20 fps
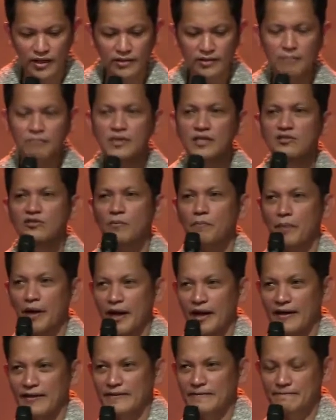midst of
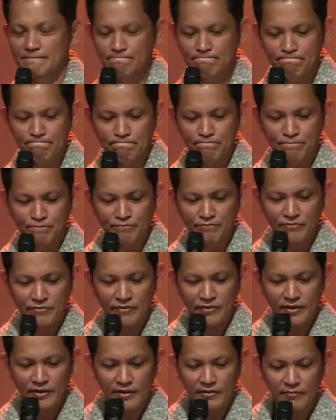pain.
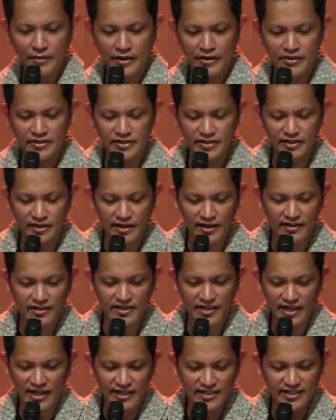Because it's,
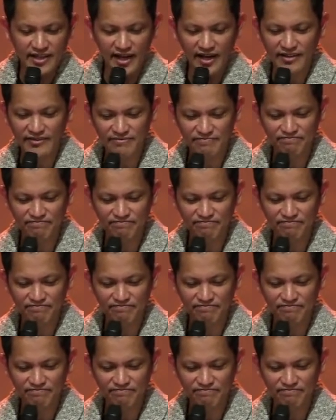he said,